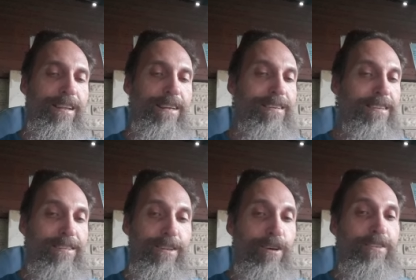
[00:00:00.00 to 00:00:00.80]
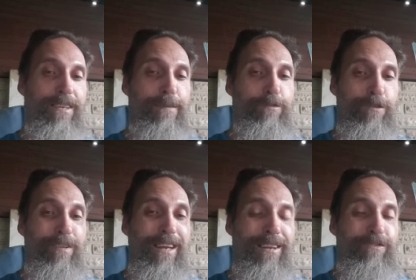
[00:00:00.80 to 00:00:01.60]
They did this last time too.
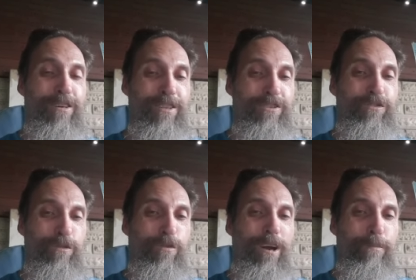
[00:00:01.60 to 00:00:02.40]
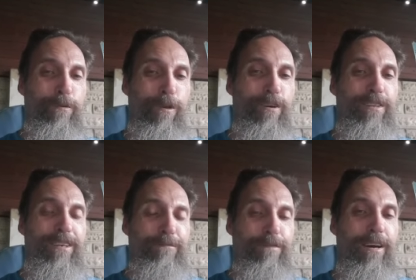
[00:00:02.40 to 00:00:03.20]
They literally store up rocks
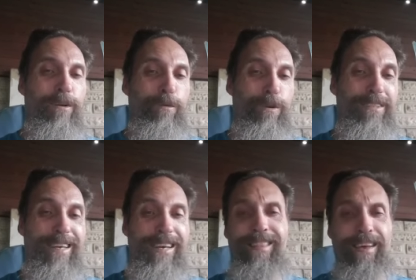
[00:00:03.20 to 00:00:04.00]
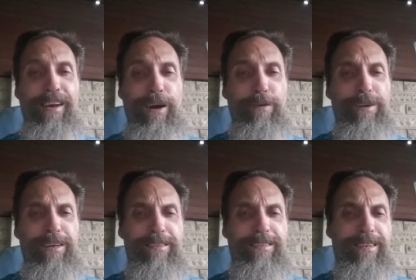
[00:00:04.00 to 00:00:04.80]
and fireworks in their
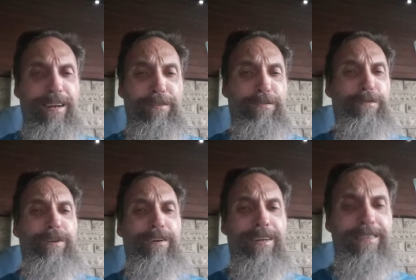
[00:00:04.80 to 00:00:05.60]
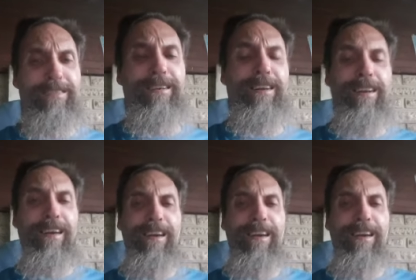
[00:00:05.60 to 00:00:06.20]
holiest site, third holiest site.